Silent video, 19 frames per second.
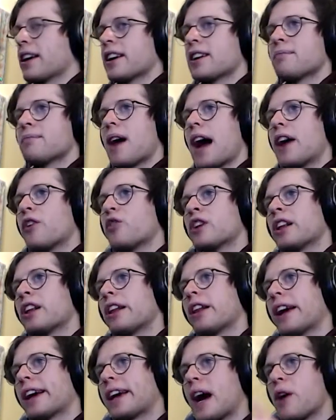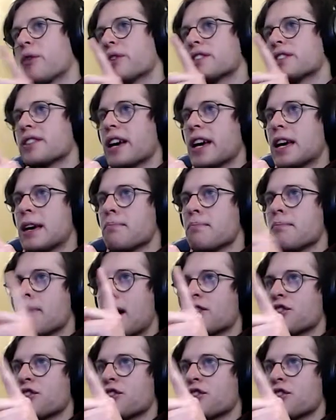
I really like how his name matches